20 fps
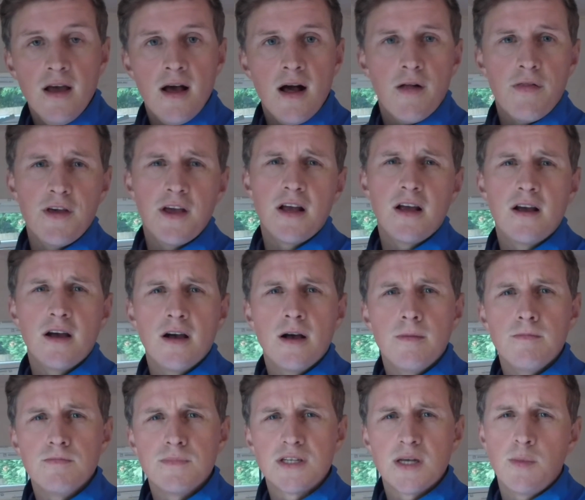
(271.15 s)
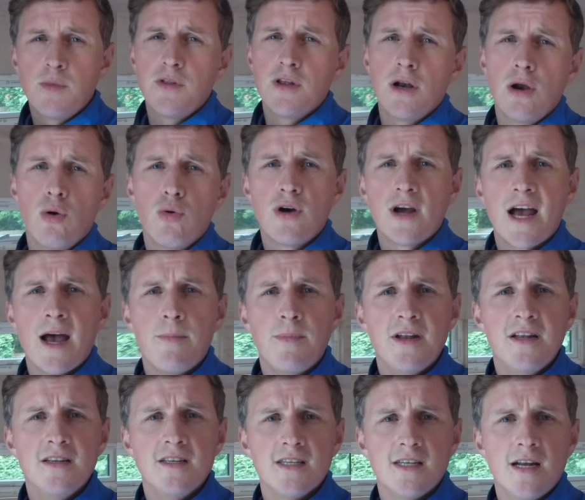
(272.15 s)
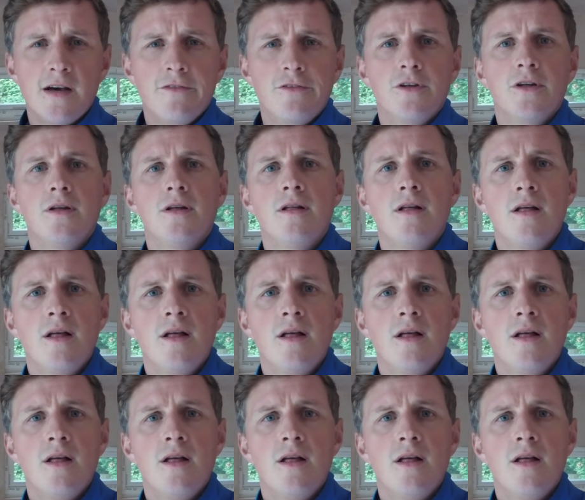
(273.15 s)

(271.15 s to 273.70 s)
I think um, some of the log cabins and other